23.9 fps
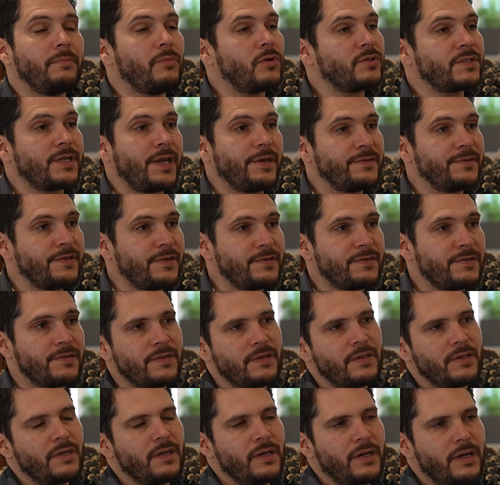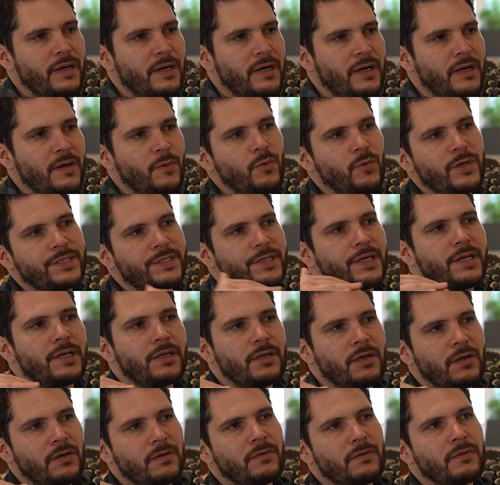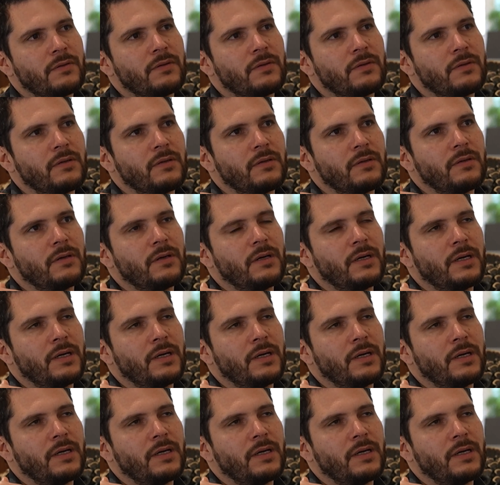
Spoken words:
in most cases, we take on